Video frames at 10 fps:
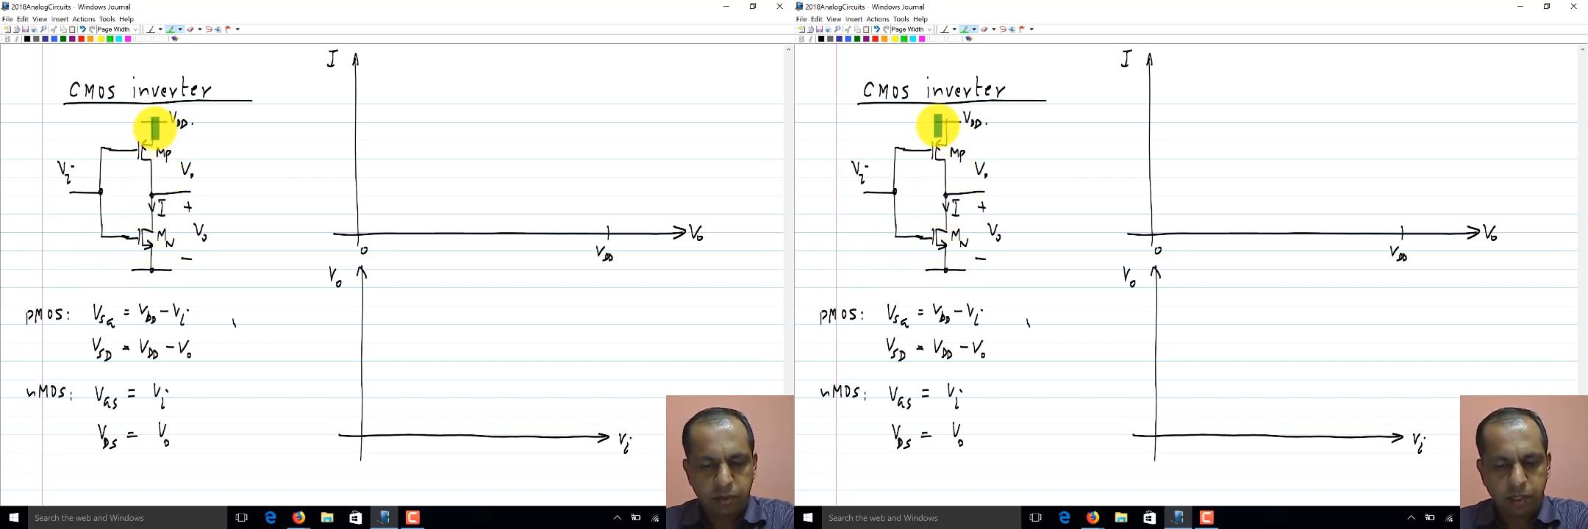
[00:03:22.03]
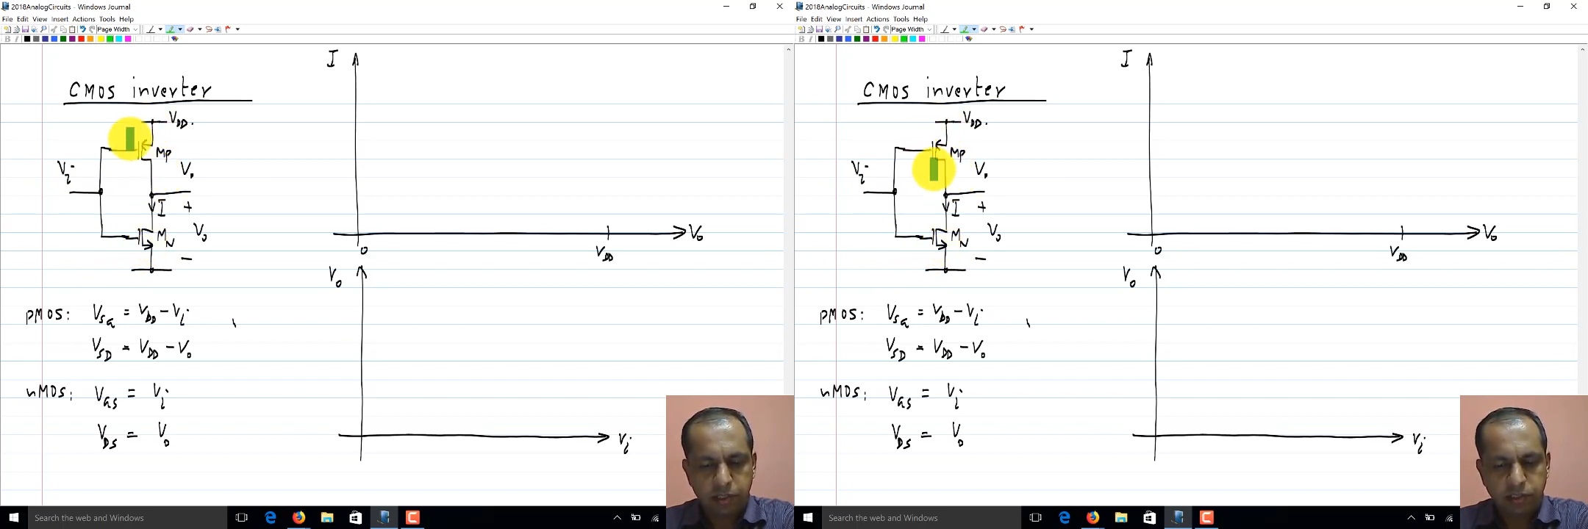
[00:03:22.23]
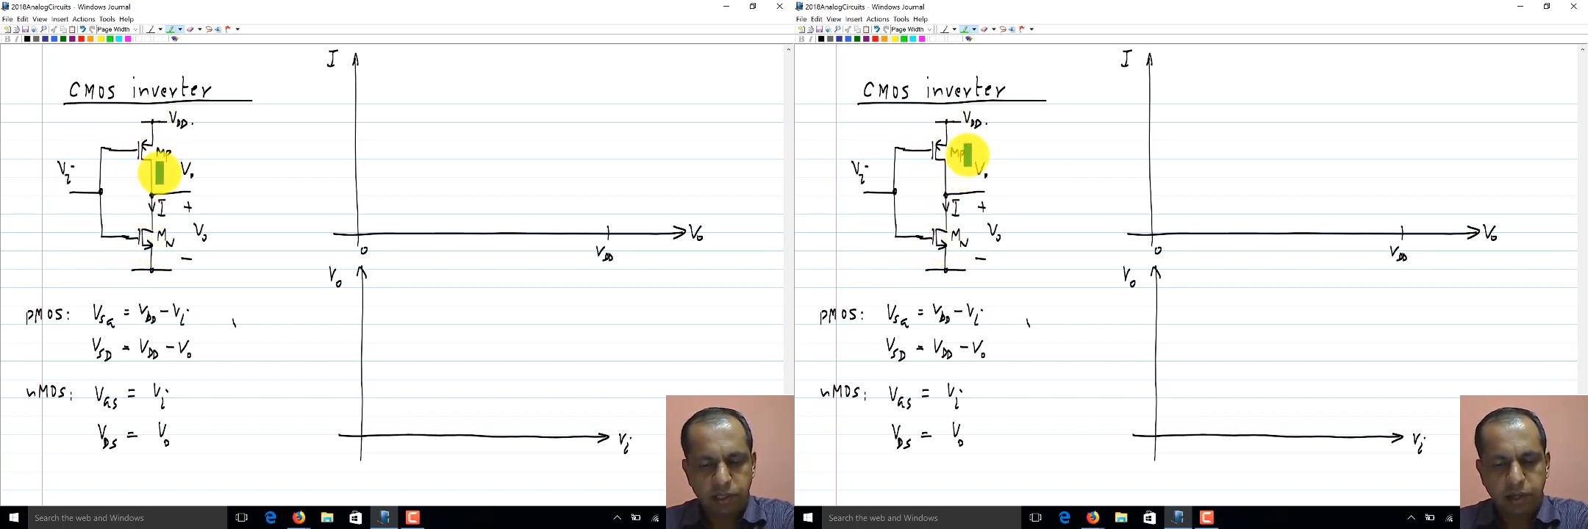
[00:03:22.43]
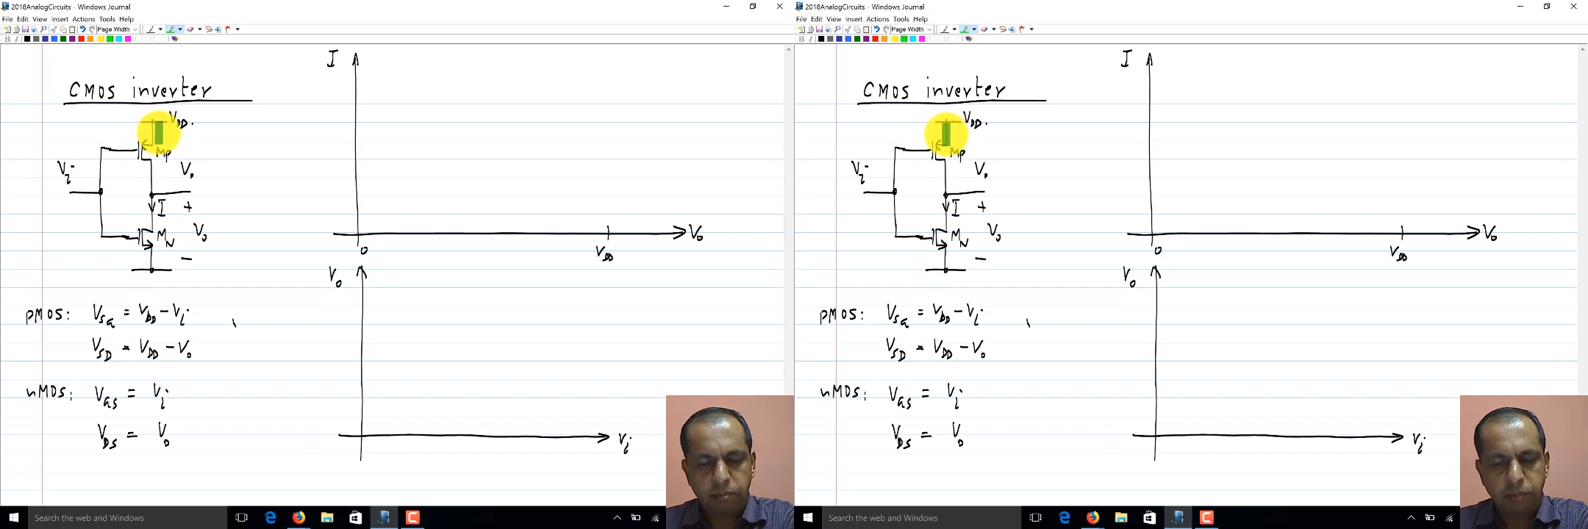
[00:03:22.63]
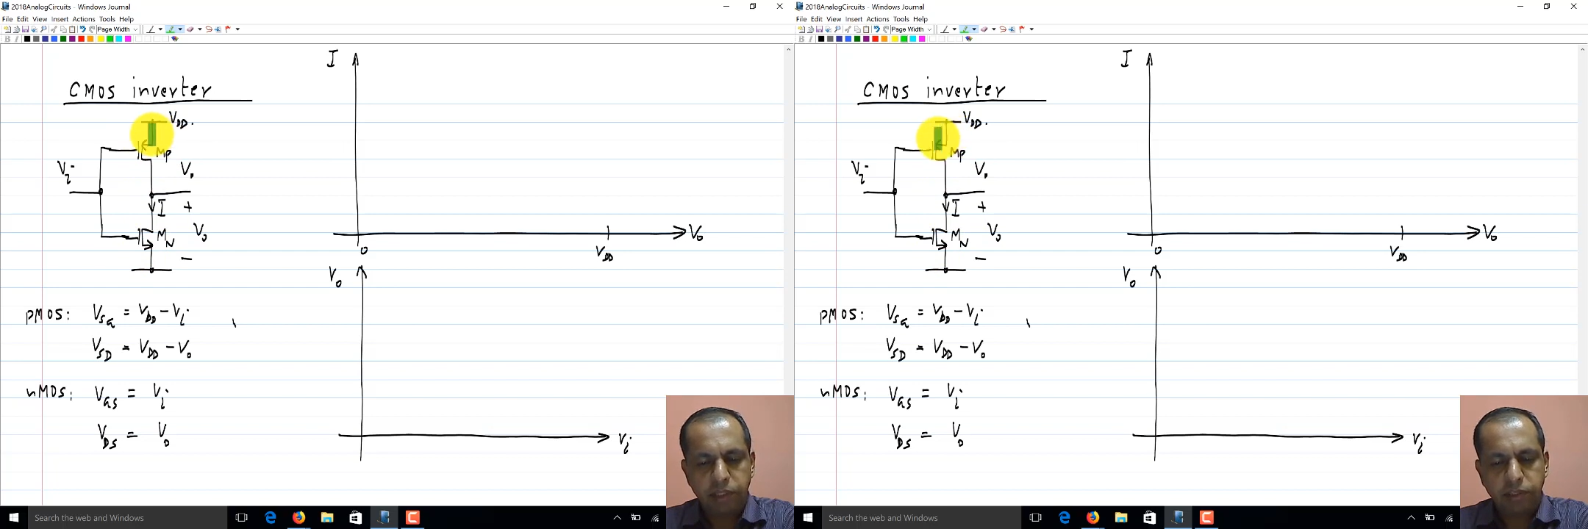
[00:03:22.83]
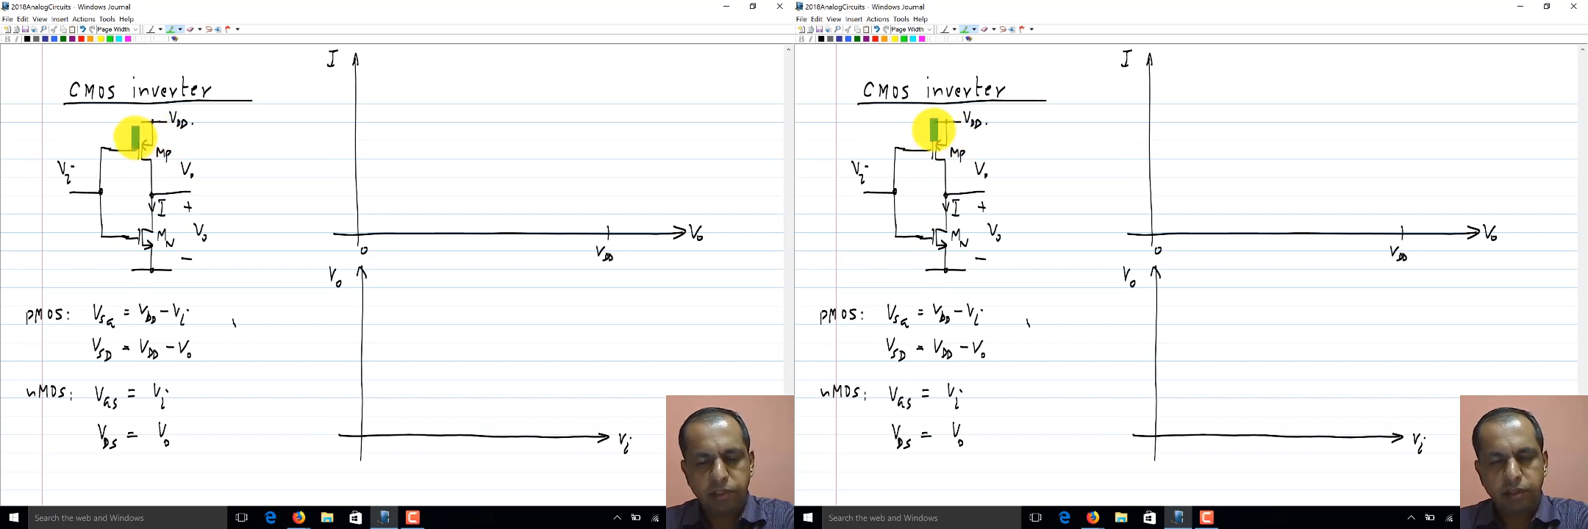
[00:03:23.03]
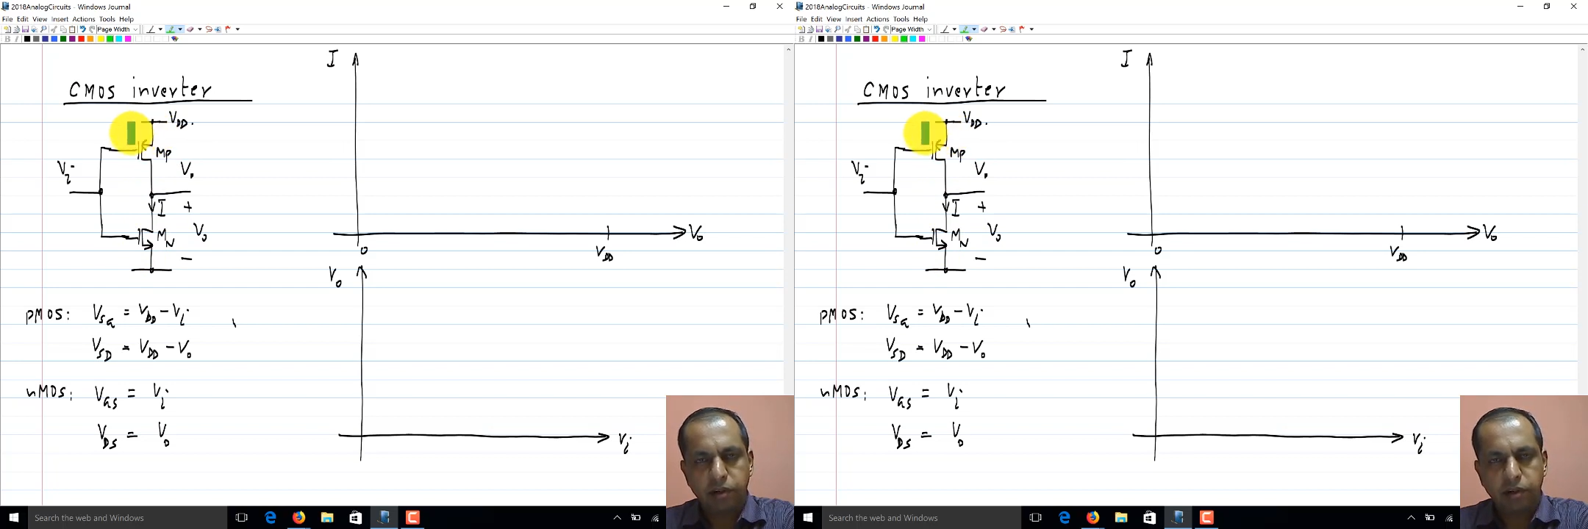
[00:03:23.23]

Whereas MP is